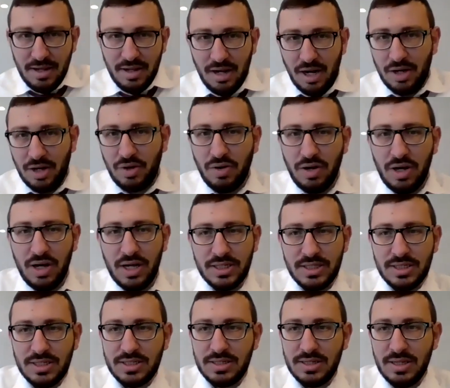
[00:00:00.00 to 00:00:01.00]

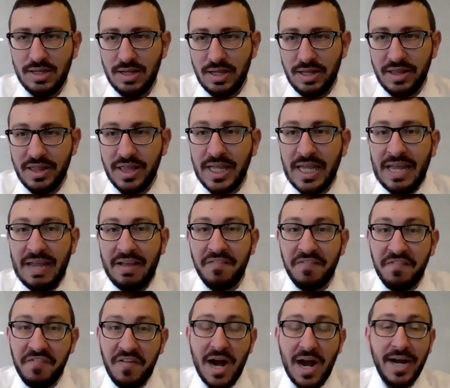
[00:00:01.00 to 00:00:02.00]
across the
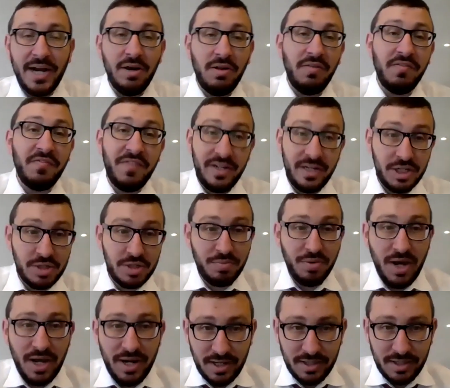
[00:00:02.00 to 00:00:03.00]
final finished
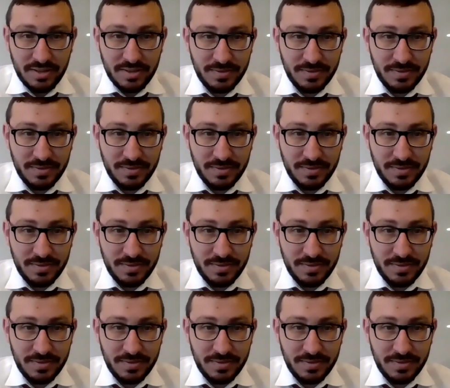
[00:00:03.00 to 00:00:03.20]
product.